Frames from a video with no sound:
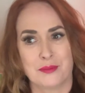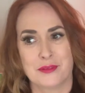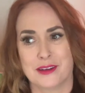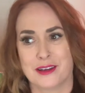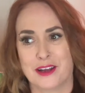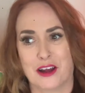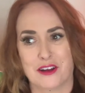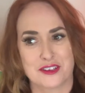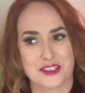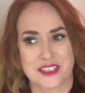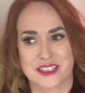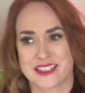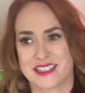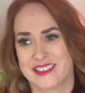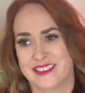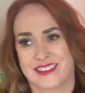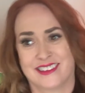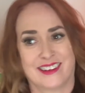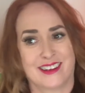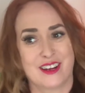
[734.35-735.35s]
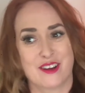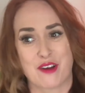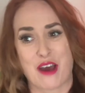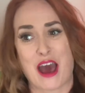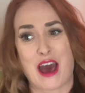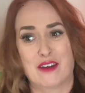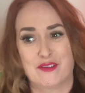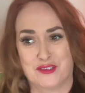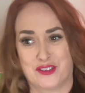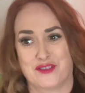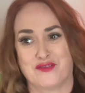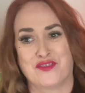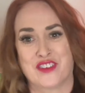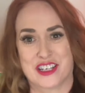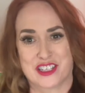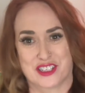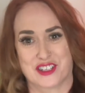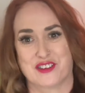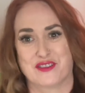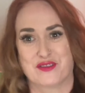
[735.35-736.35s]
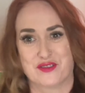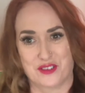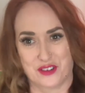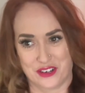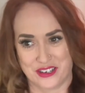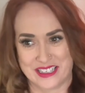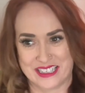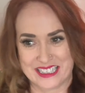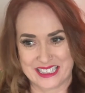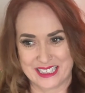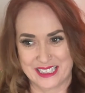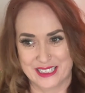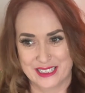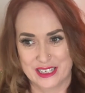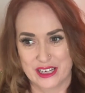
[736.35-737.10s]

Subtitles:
You have to fix her voice.